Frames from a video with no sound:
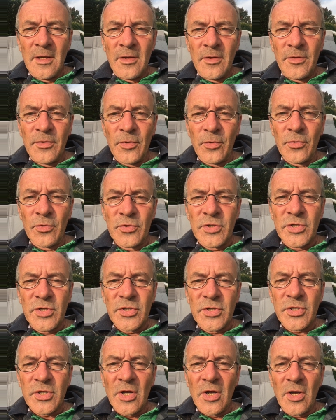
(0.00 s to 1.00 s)

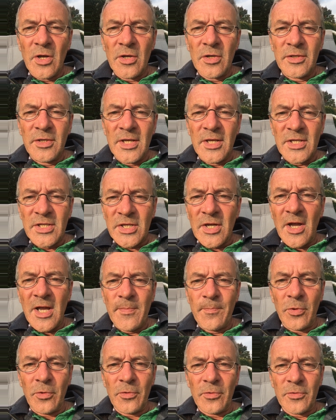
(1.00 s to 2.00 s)
those
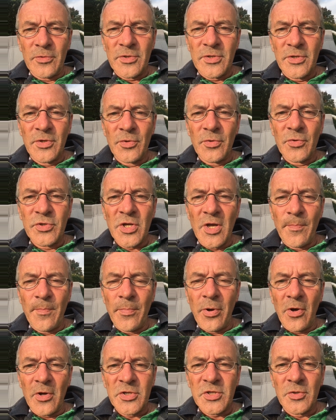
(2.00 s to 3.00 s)
disciples, those
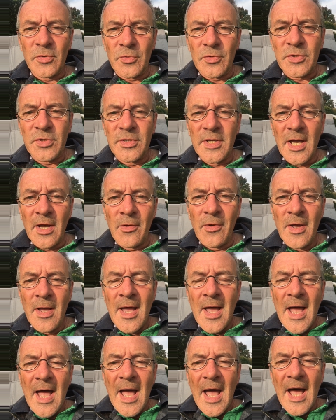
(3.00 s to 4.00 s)
apostles, now
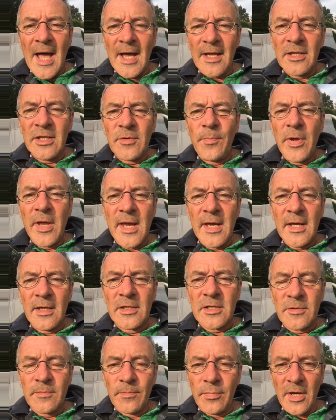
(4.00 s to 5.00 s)

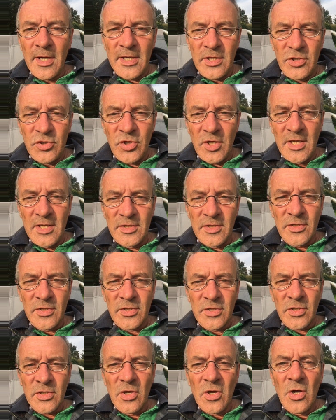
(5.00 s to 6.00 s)
handpicked by
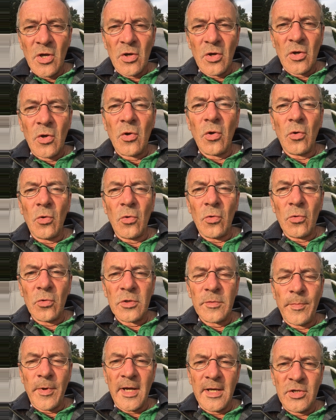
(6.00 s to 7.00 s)
Jesus,
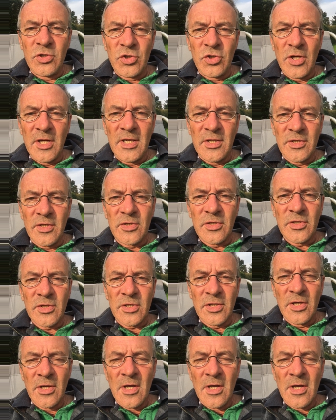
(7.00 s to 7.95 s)
called by Jesus,